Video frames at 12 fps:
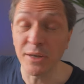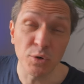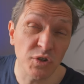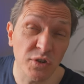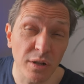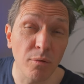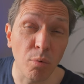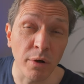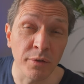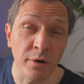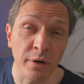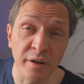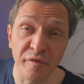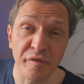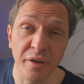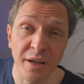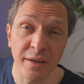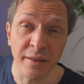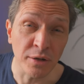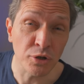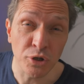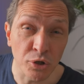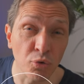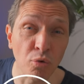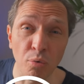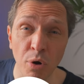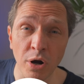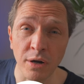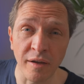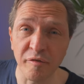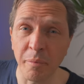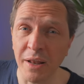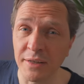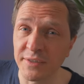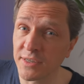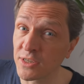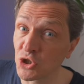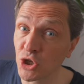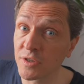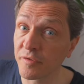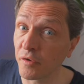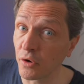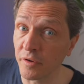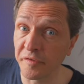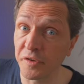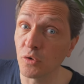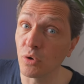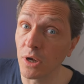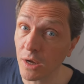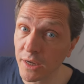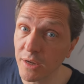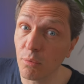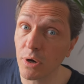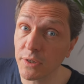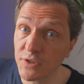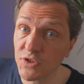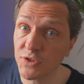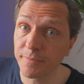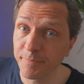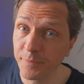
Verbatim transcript: you still wonder if that true work life balance is just for a few lucky ones,